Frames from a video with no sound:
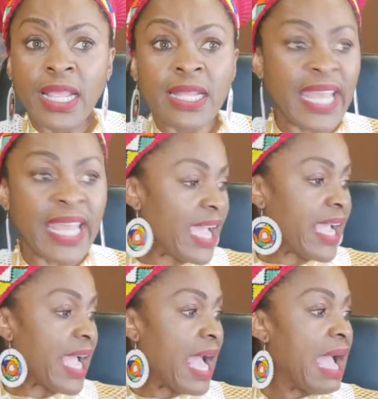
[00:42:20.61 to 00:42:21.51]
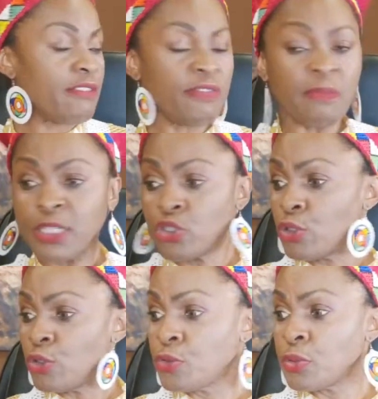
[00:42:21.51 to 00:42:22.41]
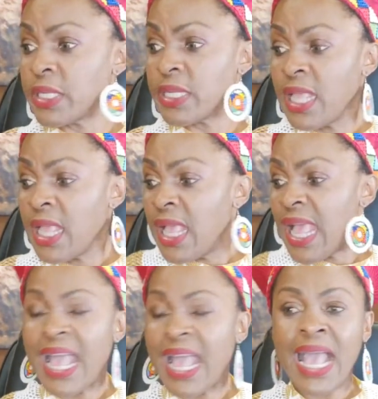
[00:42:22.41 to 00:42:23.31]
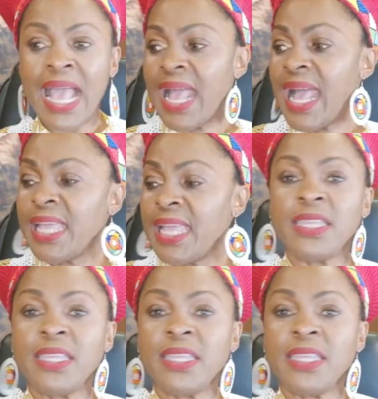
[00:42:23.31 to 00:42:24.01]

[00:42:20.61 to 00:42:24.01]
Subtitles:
That like I have my children, I